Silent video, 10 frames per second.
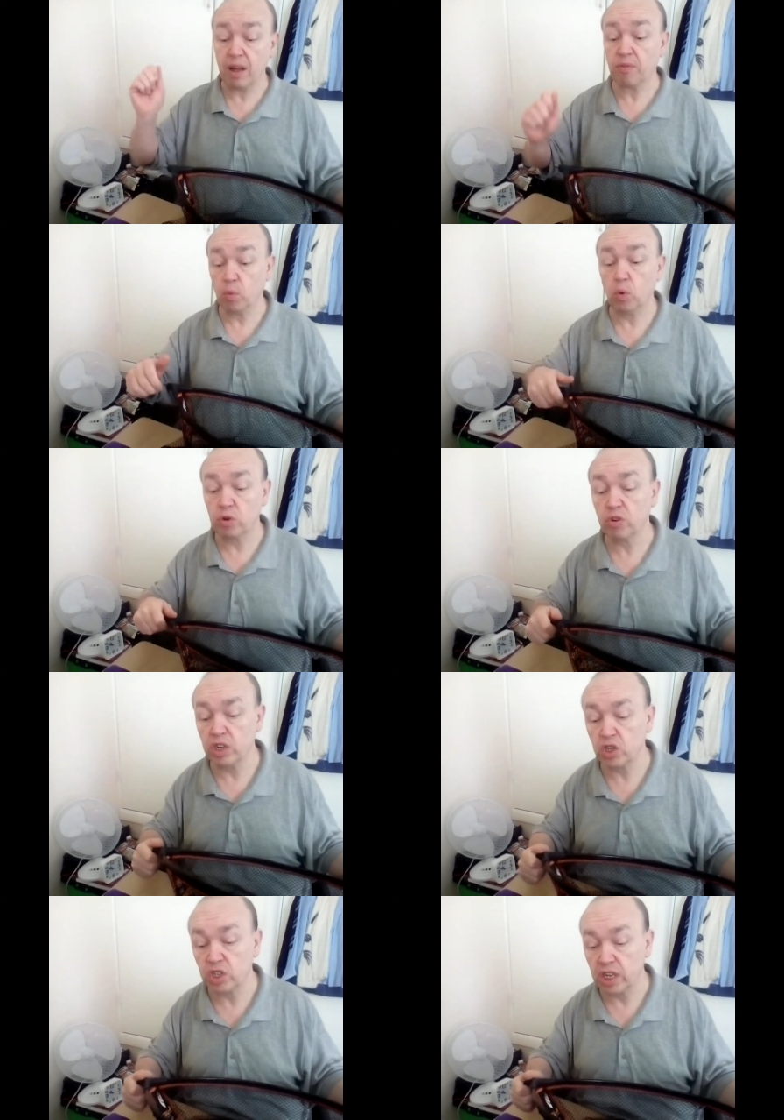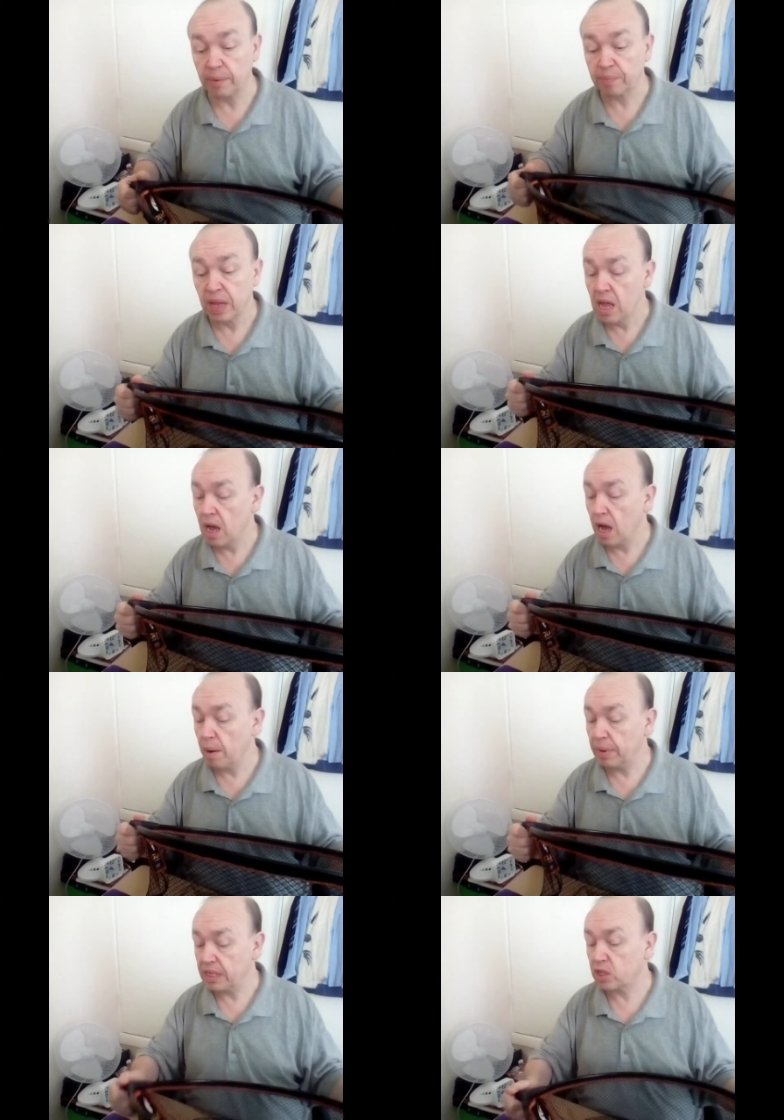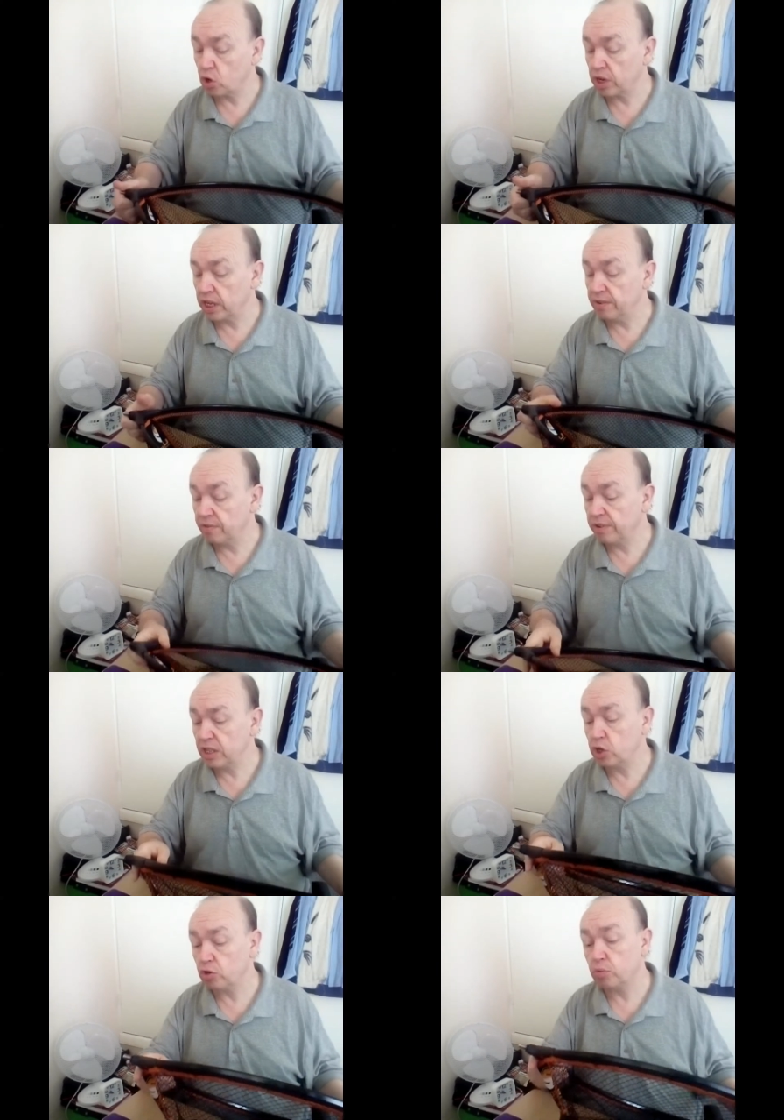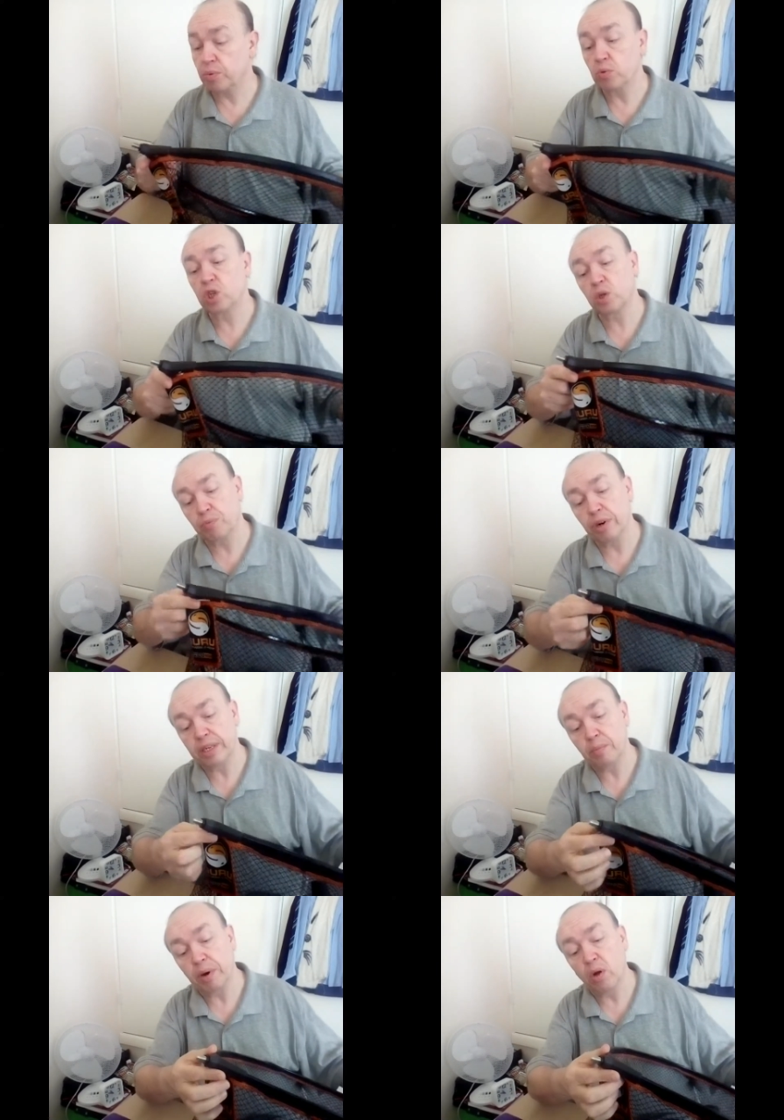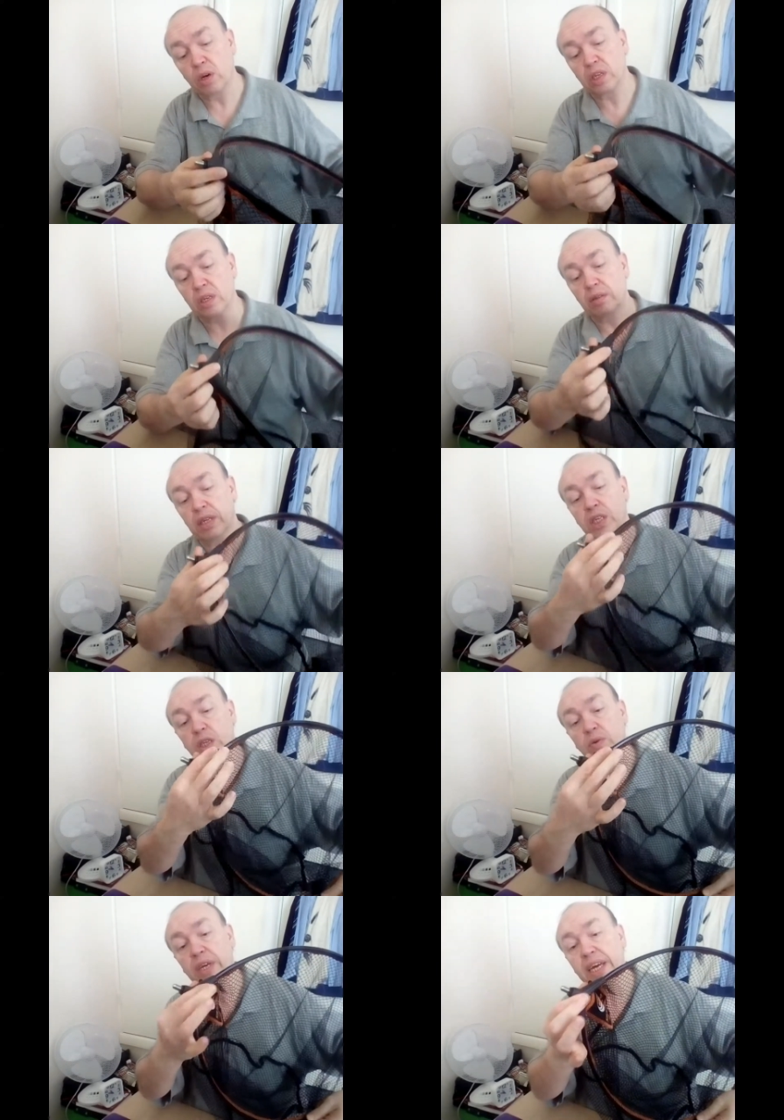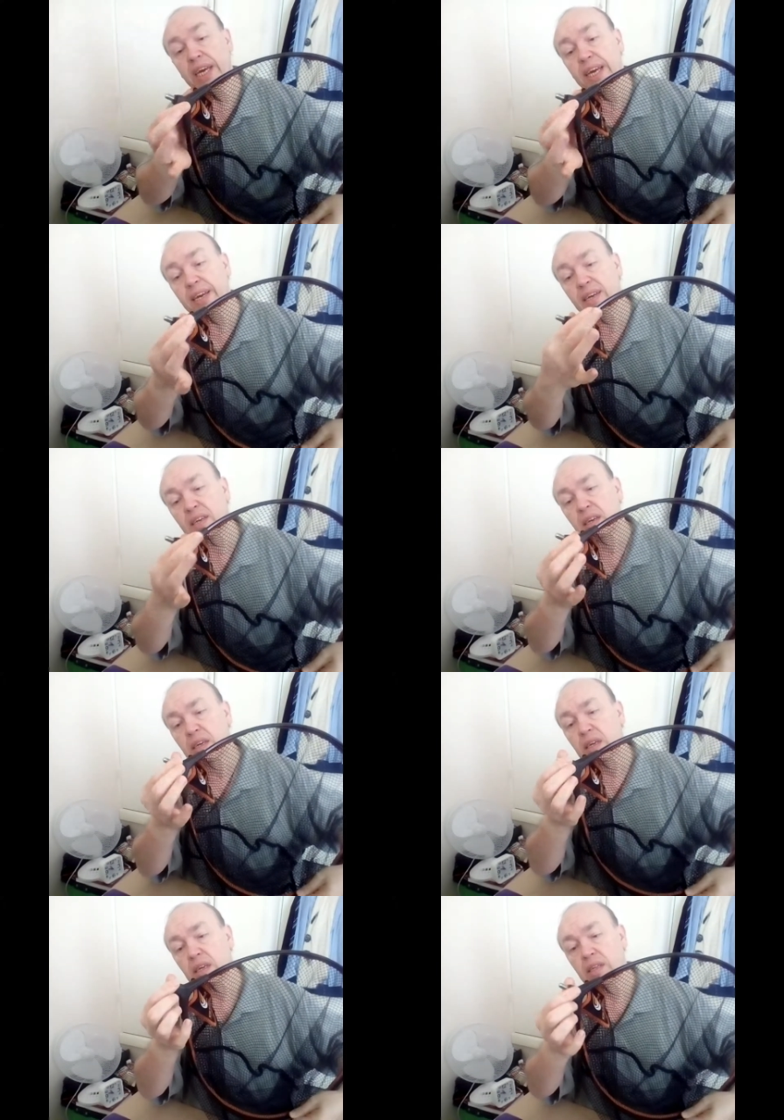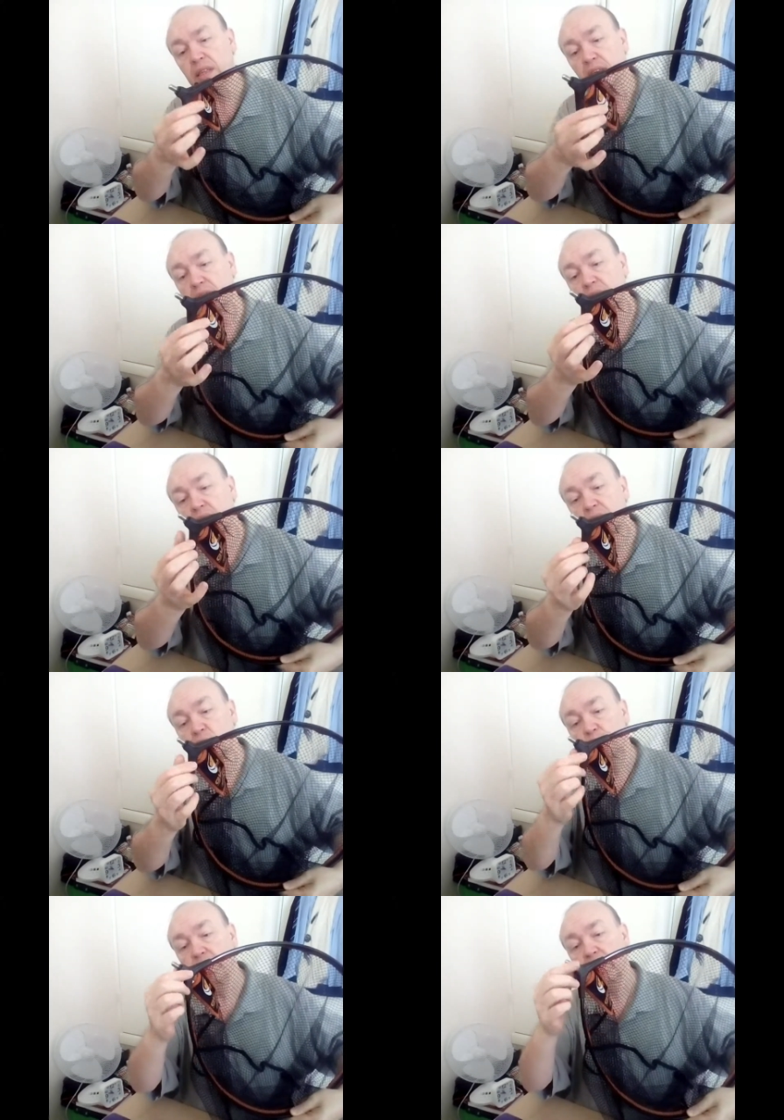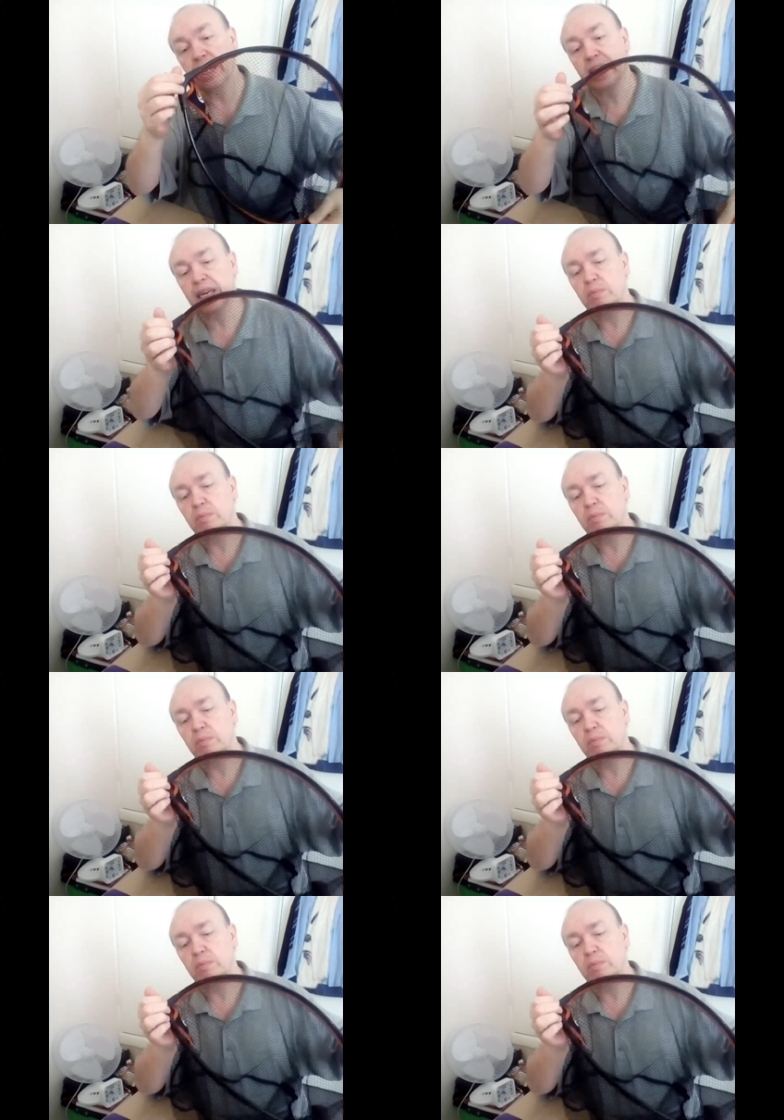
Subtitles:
of the water, I should say. It's got a very durable spreader block, so this unit here that spreads it and